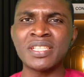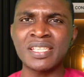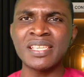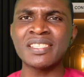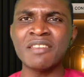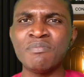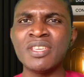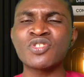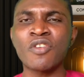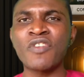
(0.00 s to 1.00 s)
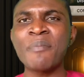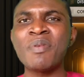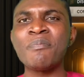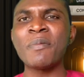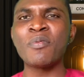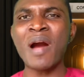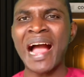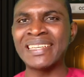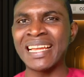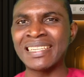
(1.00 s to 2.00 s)
It is a means of helping people
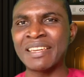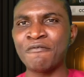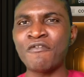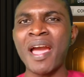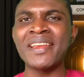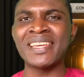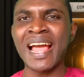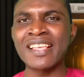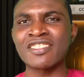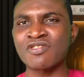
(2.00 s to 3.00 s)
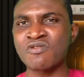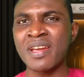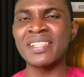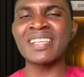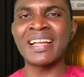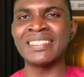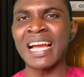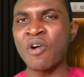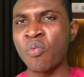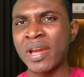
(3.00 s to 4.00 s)
identify their strengths and
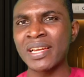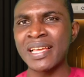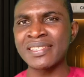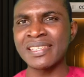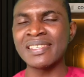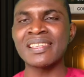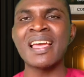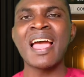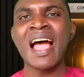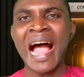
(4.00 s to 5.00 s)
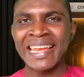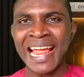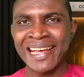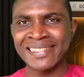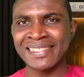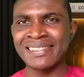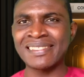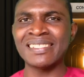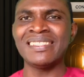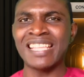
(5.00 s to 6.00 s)
their weaknesses and
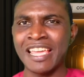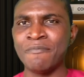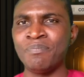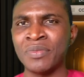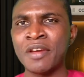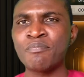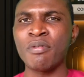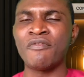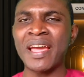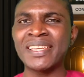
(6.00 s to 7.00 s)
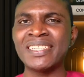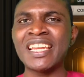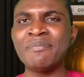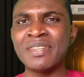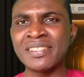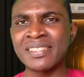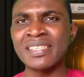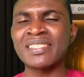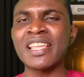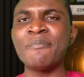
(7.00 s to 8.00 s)
assisting them, providing them the
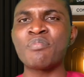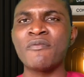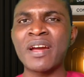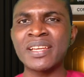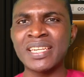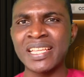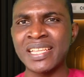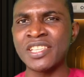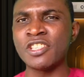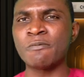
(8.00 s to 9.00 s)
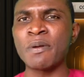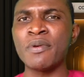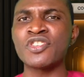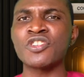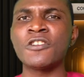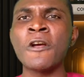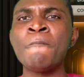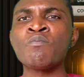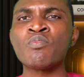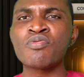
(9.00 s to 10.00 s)
system, providing them the inspiration,
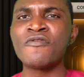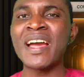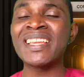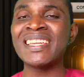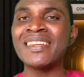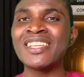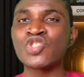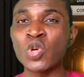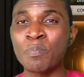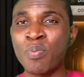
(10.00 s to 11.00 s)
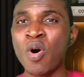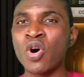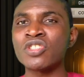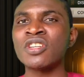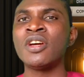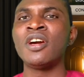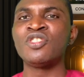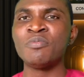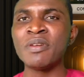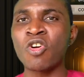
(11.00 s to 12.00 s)
providing them the support
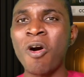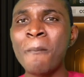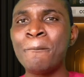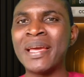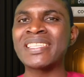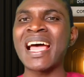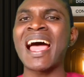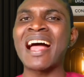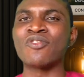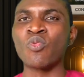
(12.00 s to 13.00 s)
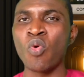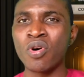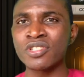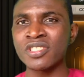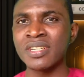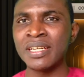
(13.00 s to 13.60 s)
to become better at what